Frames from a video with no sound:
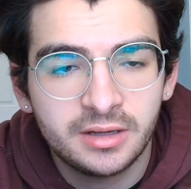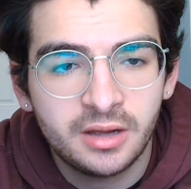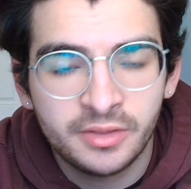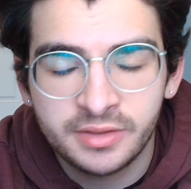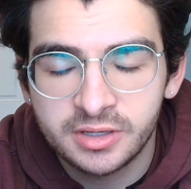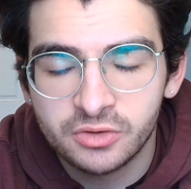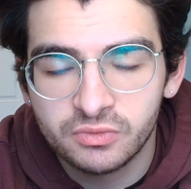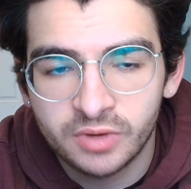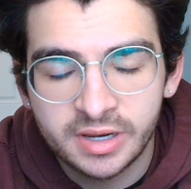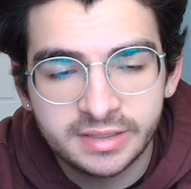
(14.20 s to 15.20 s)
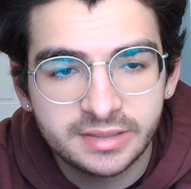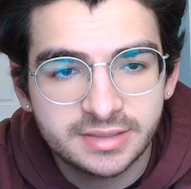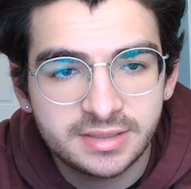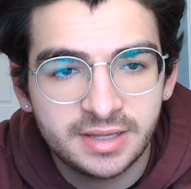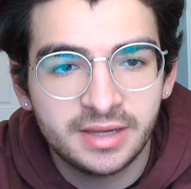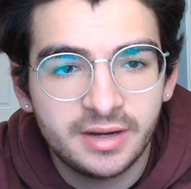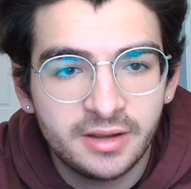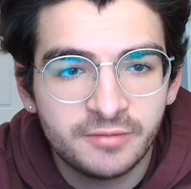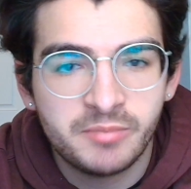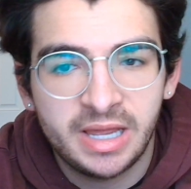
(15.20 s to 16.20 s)
the great state
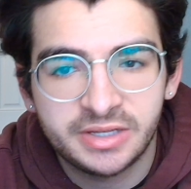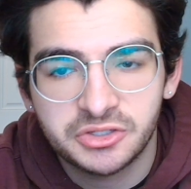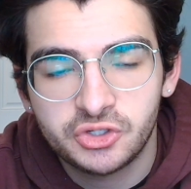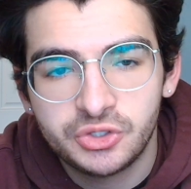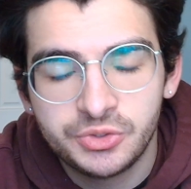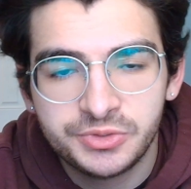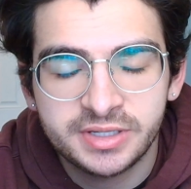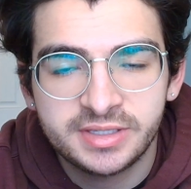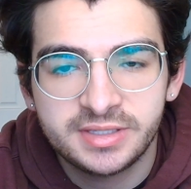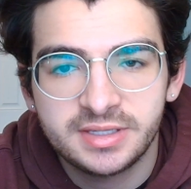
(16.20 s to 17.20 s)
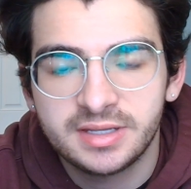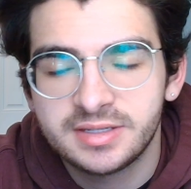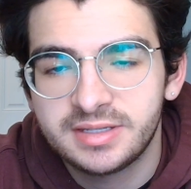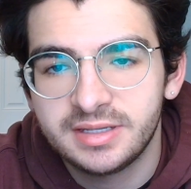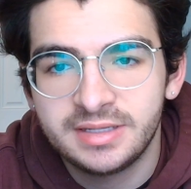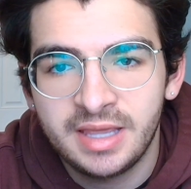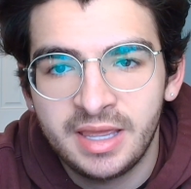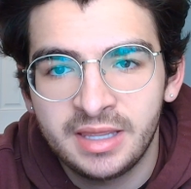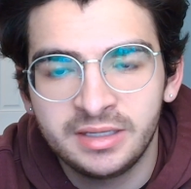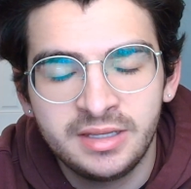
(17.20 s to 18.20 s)
of Massachusetts
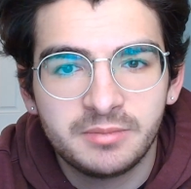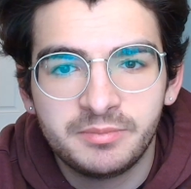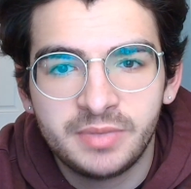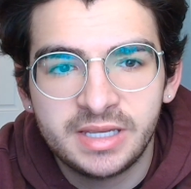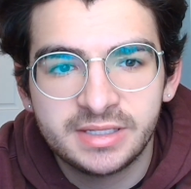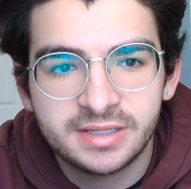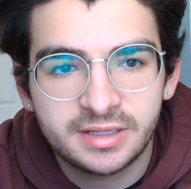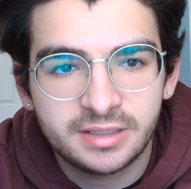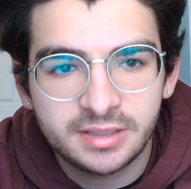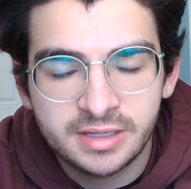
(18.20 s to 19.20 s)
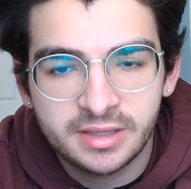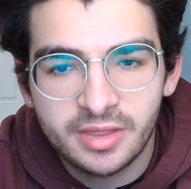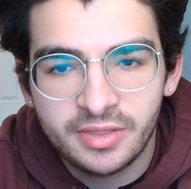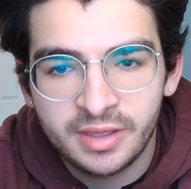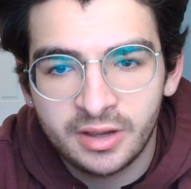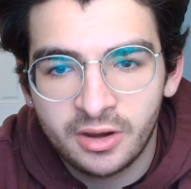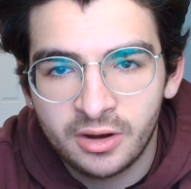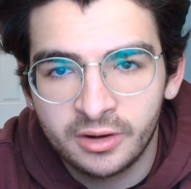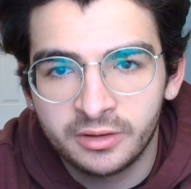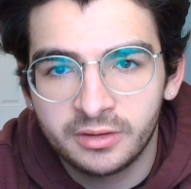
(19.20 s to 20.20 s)
today. Basically, they
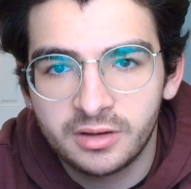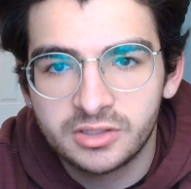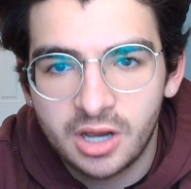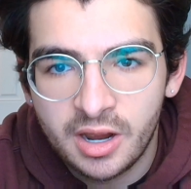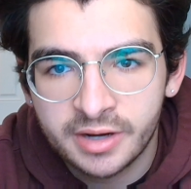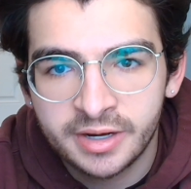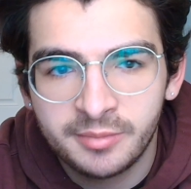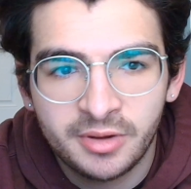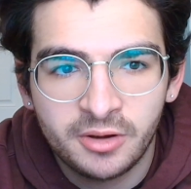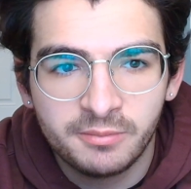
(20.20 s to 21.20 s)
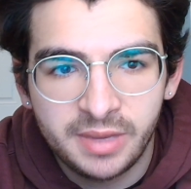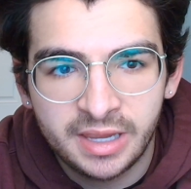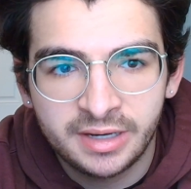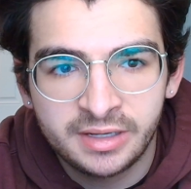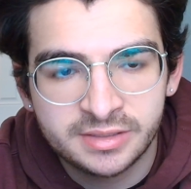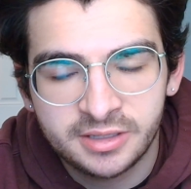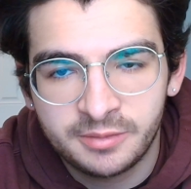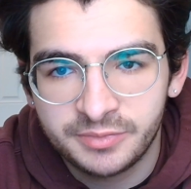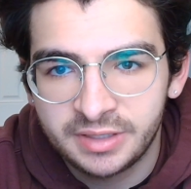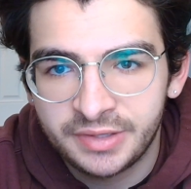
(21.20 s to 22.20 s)
are talking about banning
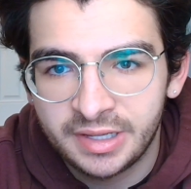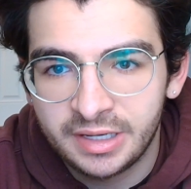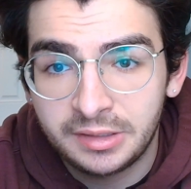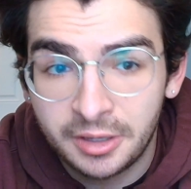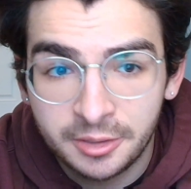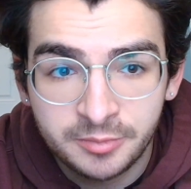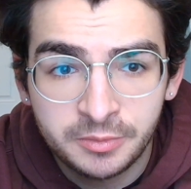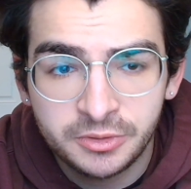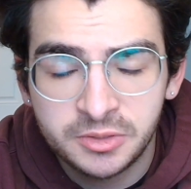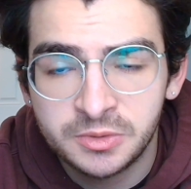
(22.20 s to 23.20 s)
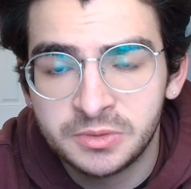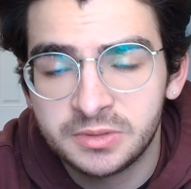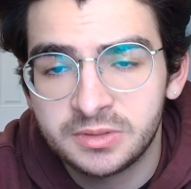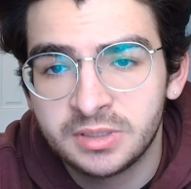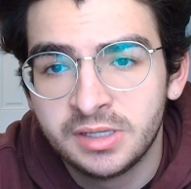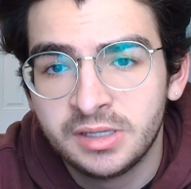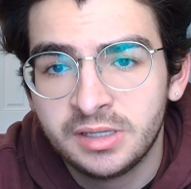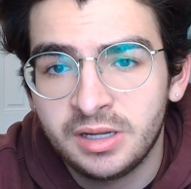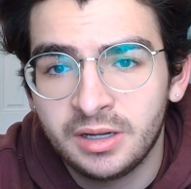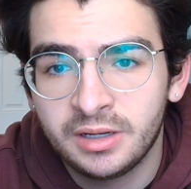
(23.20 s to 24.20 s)
something that a lot of people use.
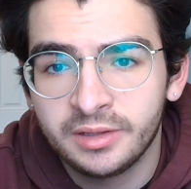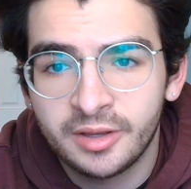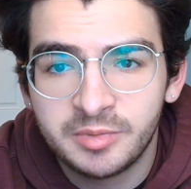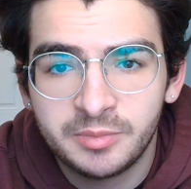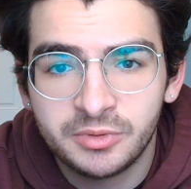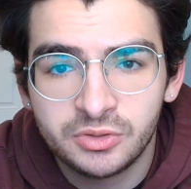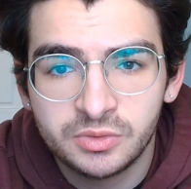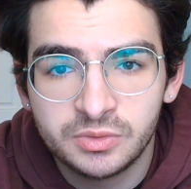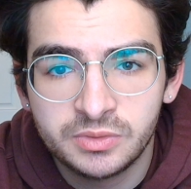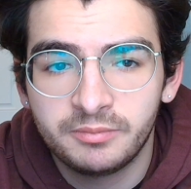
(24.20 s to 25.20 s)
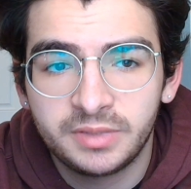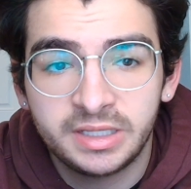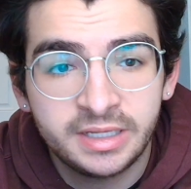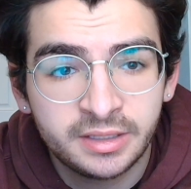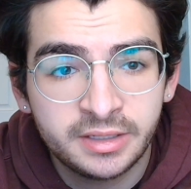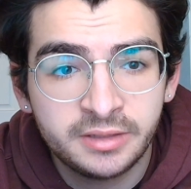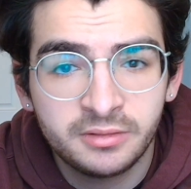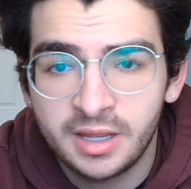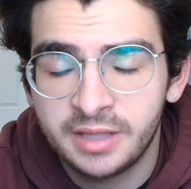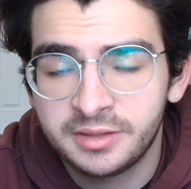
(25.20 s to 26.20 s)
A lot of people use legally
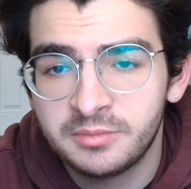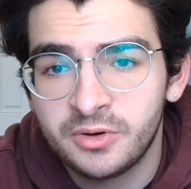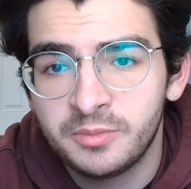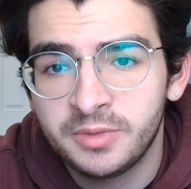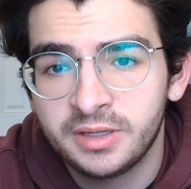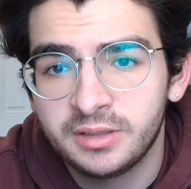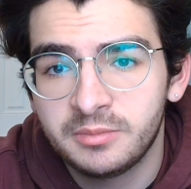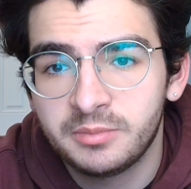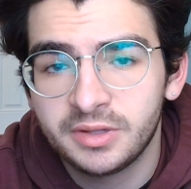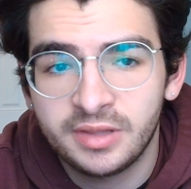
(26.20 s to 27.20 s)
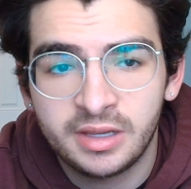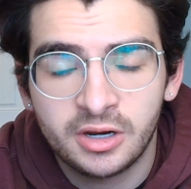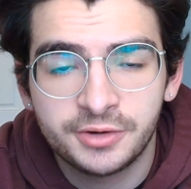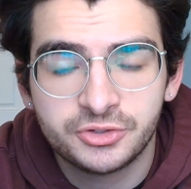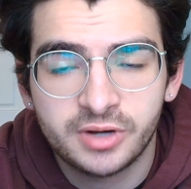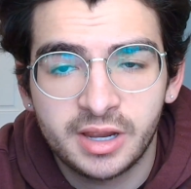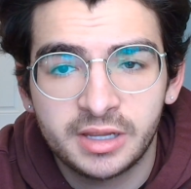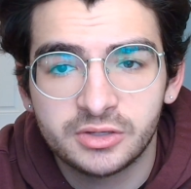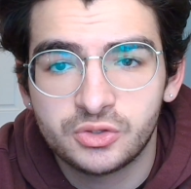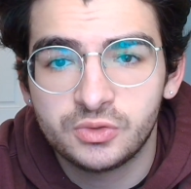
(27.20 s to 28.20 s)
at the moment, but they are
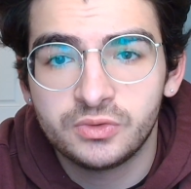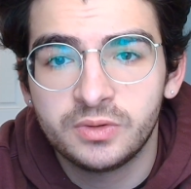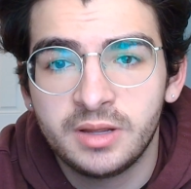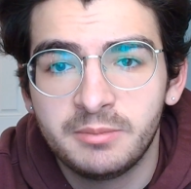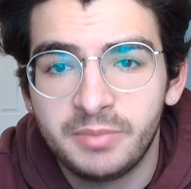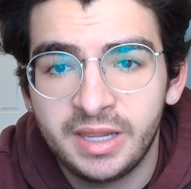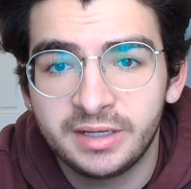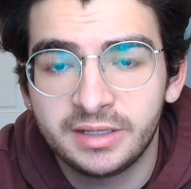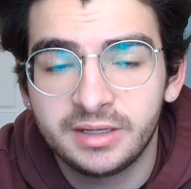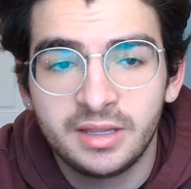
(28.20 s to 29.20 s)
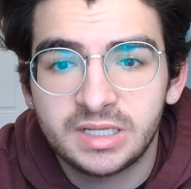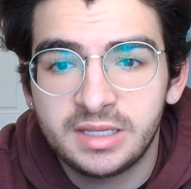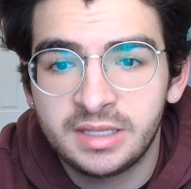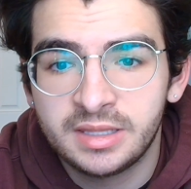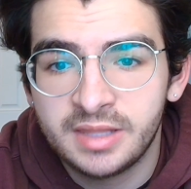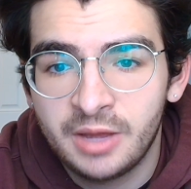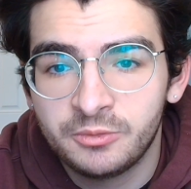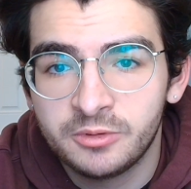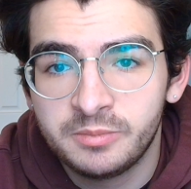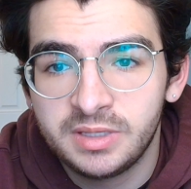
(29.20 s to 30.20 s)
trying to ban it. And that
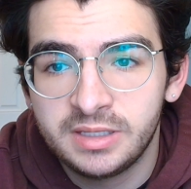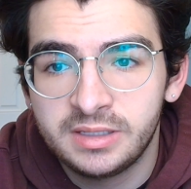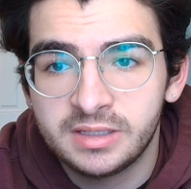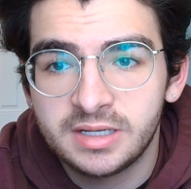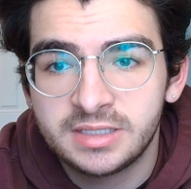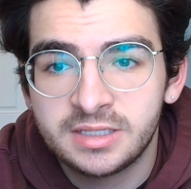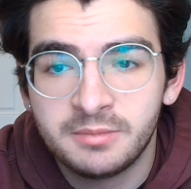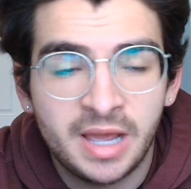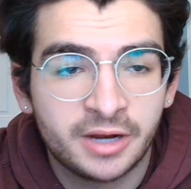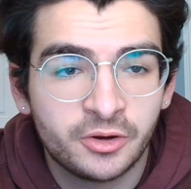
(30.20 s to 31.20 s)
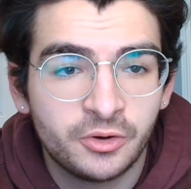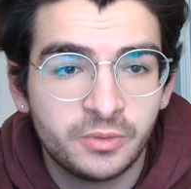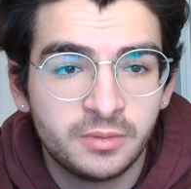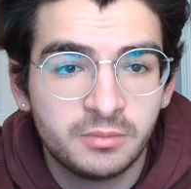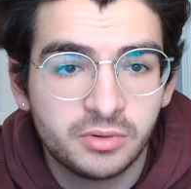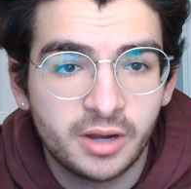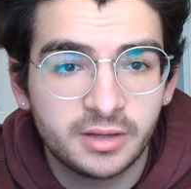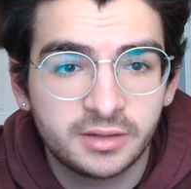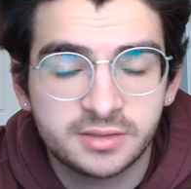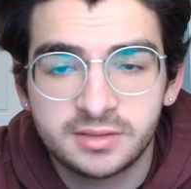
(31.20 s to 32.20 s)
would be tobacco
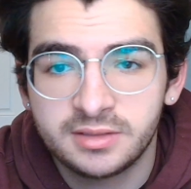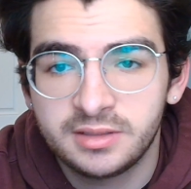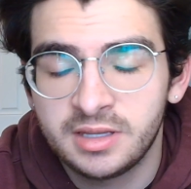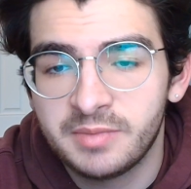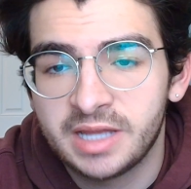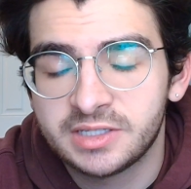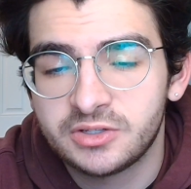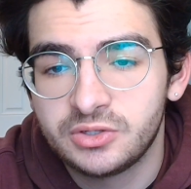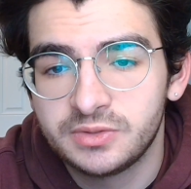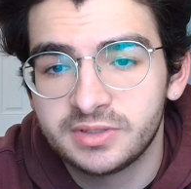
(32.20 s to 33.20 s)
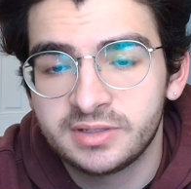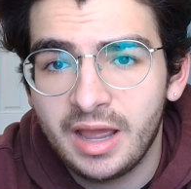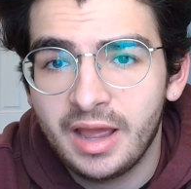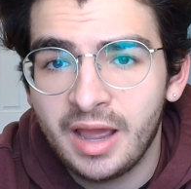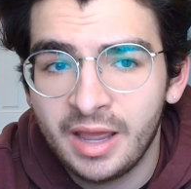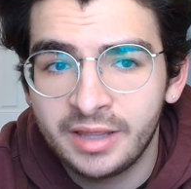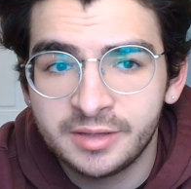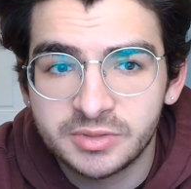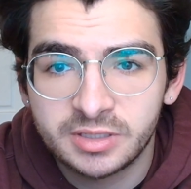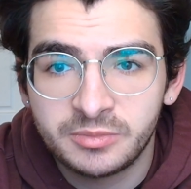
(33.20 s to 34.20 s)
products in Massachusetts. I
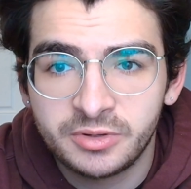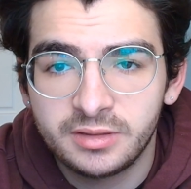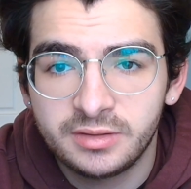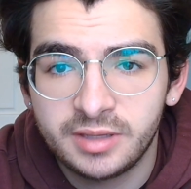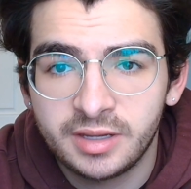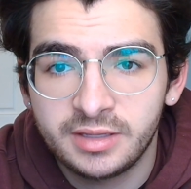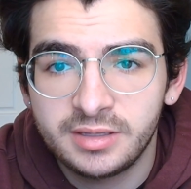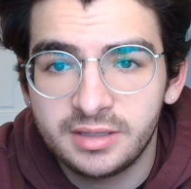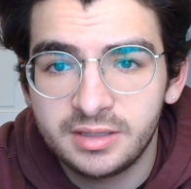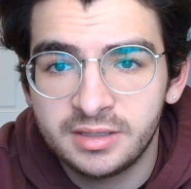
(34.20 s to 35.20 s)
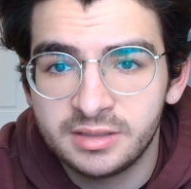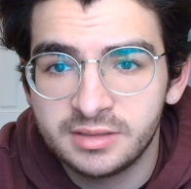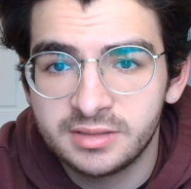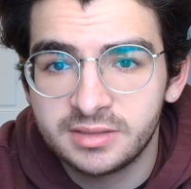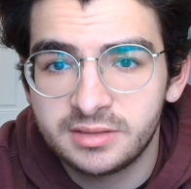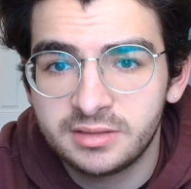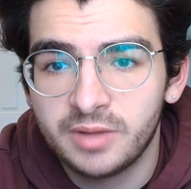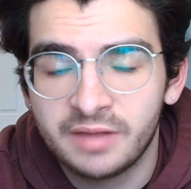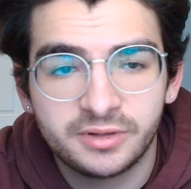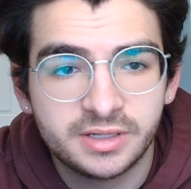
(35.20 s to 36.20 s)
am someone that is
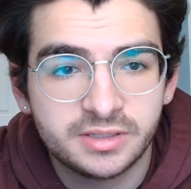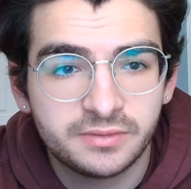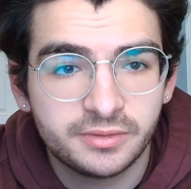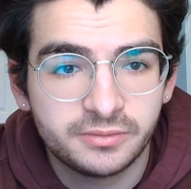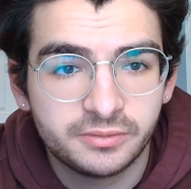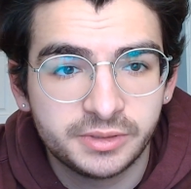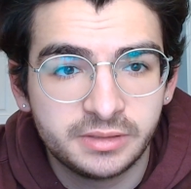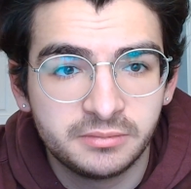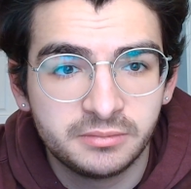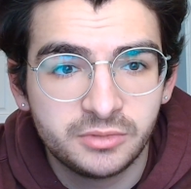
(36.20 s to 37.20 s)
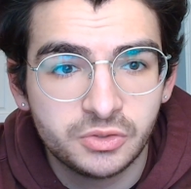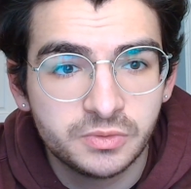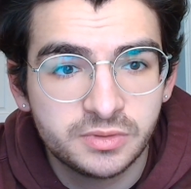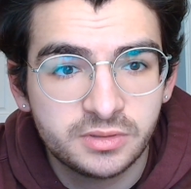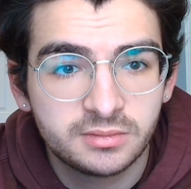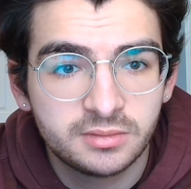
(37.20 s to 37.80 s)
advocates for the free use